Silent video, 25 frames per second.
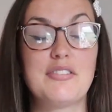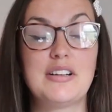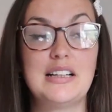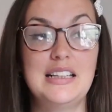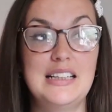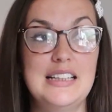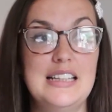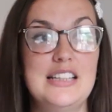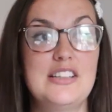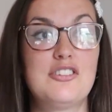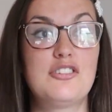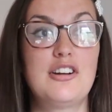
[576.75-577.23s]

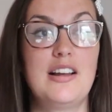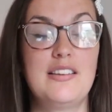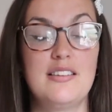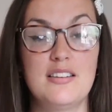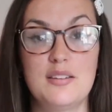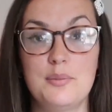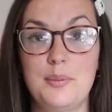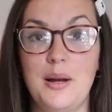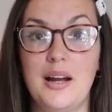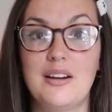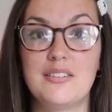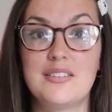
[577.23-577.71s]
clear
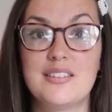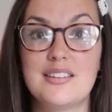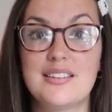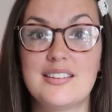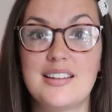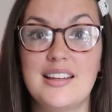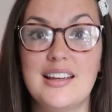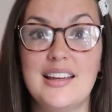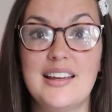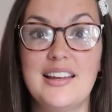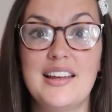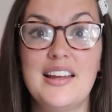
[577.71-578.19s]

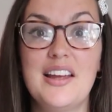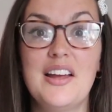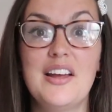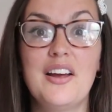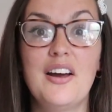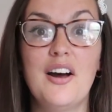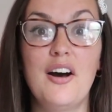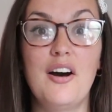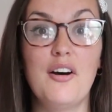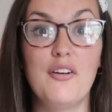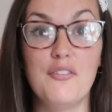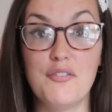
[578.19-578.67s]
transparency
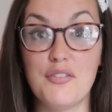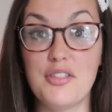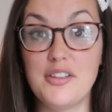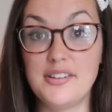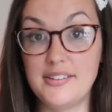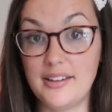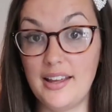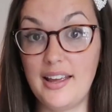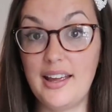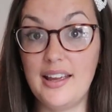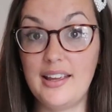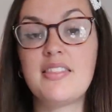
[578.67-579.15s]
of the
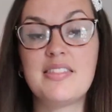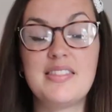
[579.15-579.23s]
day.